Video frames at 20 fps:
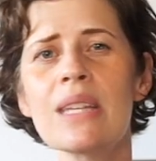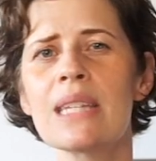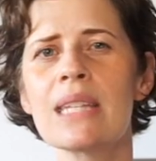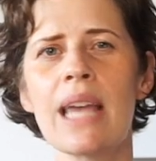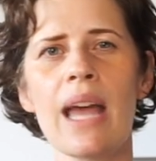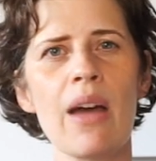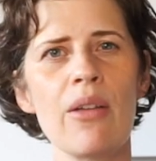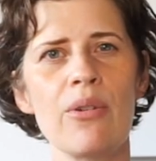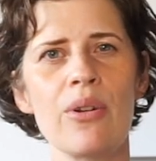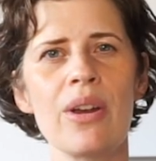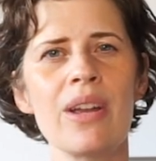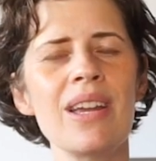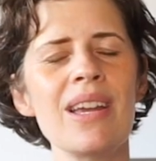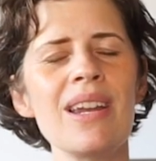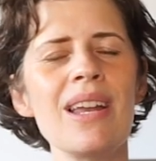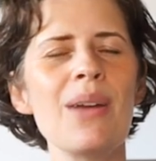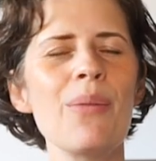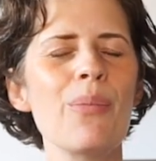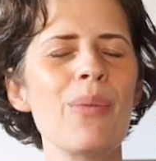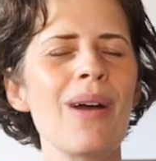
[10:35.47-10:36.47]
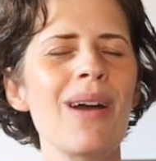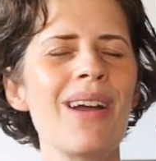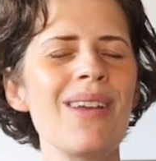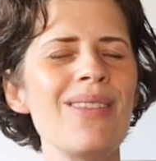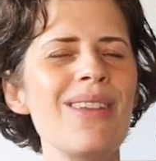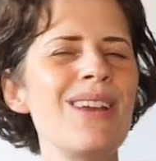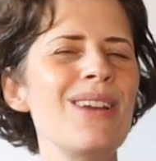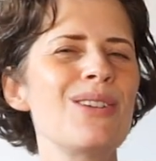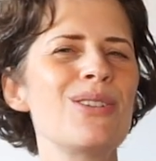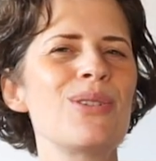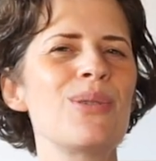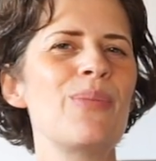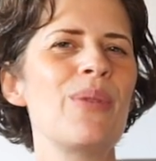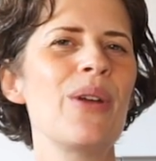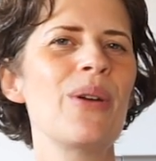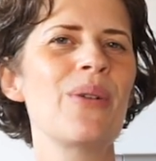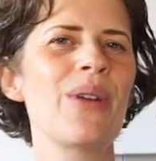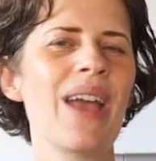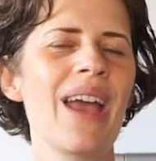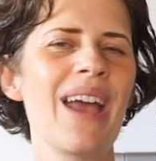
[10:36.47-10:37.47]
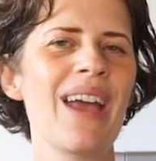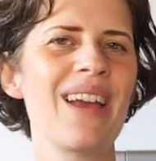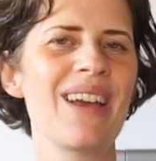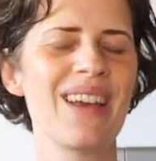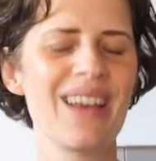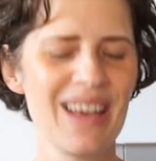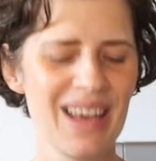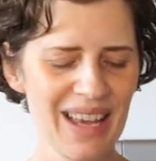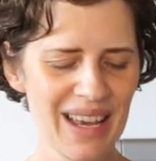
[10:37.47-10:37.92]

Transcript: gathering in it, but I think it should be okay.